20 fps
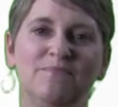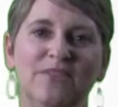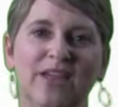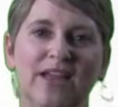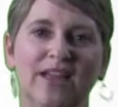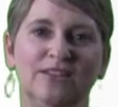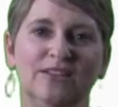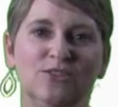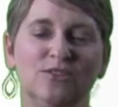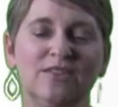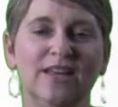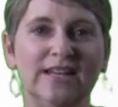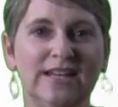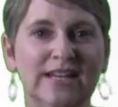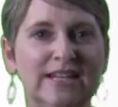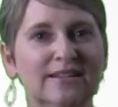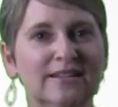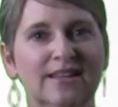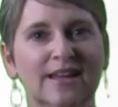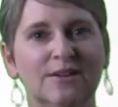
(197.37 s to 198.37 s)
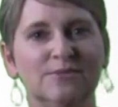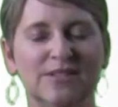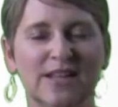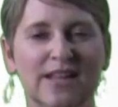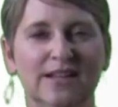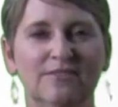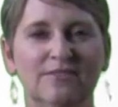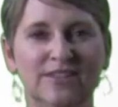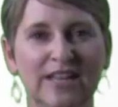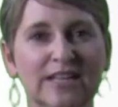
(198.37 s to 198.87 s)
And so they need those
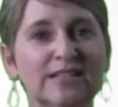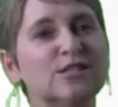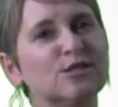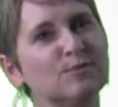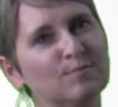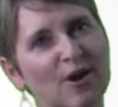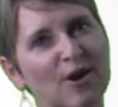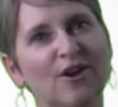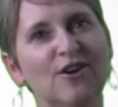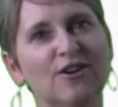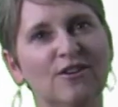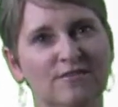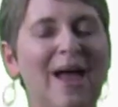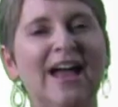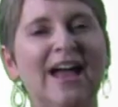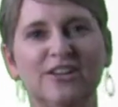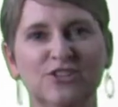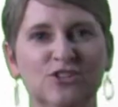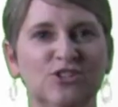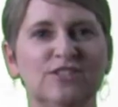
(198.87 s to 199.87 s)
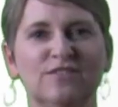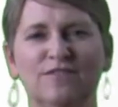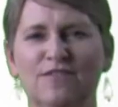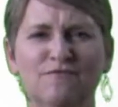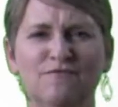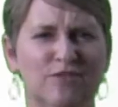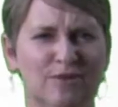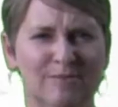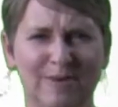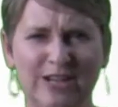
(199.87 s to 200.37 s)
kind of get smart packages of
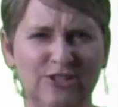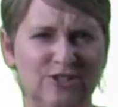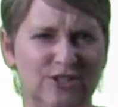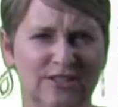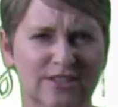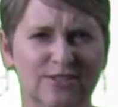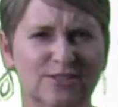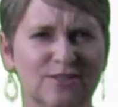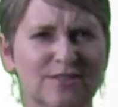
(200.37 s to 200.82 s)
information.